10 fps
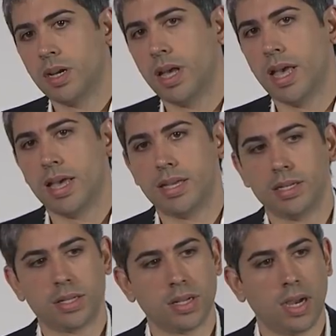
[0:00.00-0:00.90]

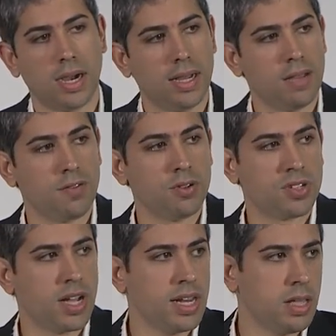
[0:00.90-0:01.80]
And if you
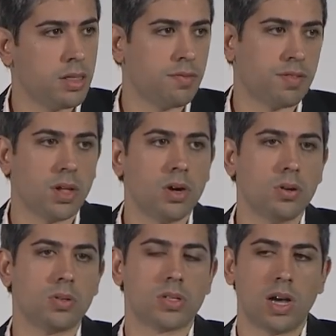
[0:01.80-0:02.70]
study the
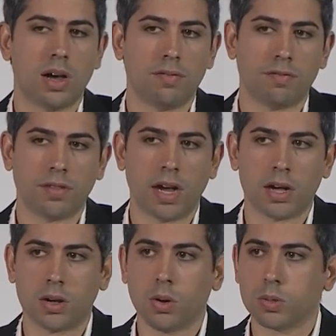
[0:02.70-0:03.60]
flows of
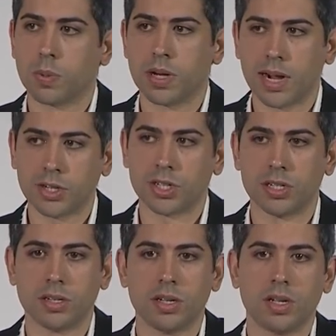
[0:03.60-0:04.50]
gold production,
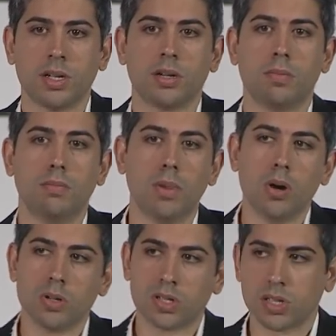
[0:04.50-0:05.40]

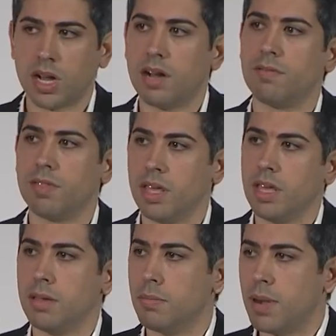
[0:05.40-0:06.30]
most of
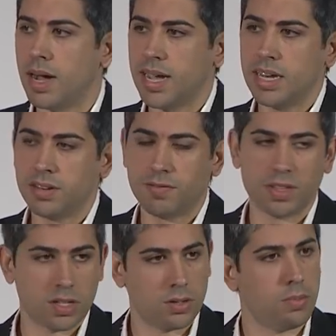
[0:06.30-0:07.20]
the mined
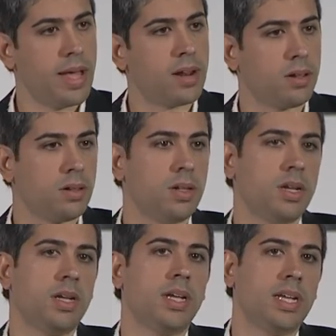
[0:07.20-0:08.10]
physical metal
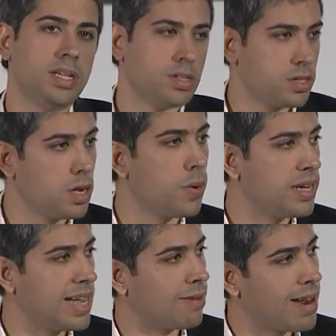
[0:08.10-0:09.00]
is
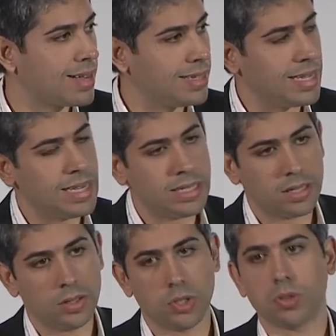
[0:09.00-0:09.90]
going directly
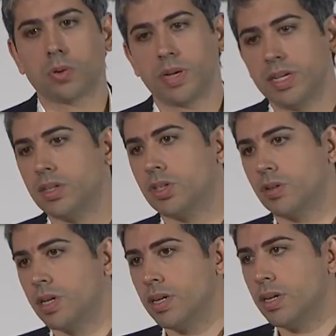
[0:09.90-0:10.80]
into the jewelry
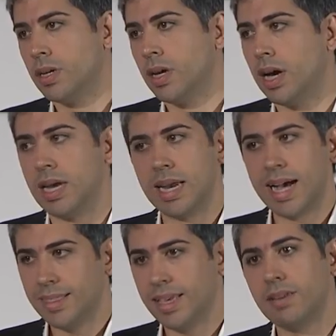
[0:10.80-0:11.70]
industry,
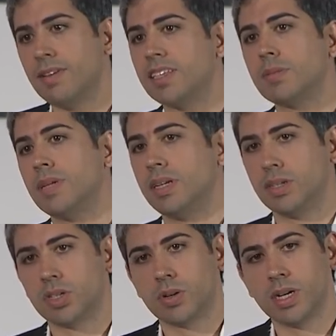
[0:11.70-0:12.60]
not the investment
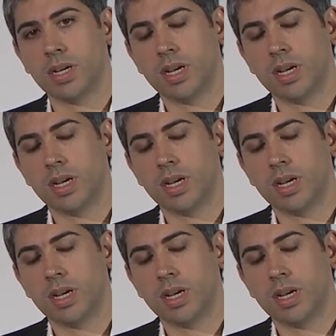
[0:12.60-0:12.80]
industry.